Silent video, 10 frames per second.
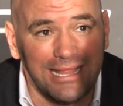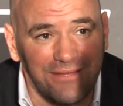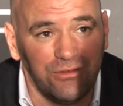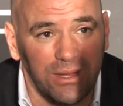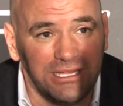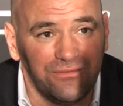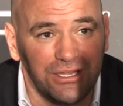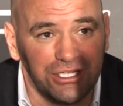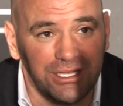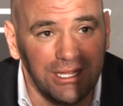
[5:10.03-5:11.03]
the heavyweight
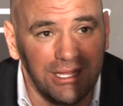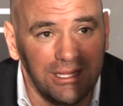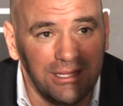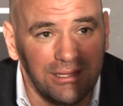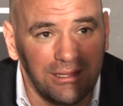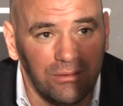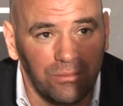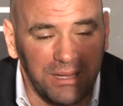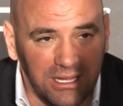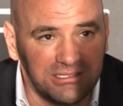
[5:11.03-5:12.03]
division
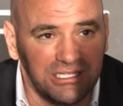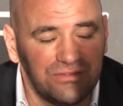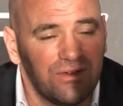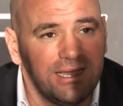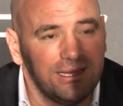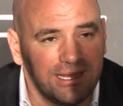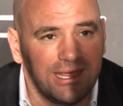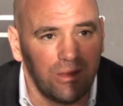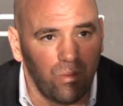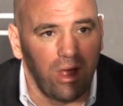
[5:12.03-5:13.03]
because he's fighting in
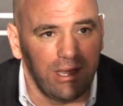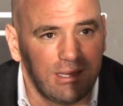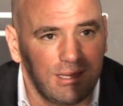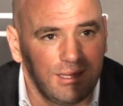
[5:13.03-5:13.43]
K1.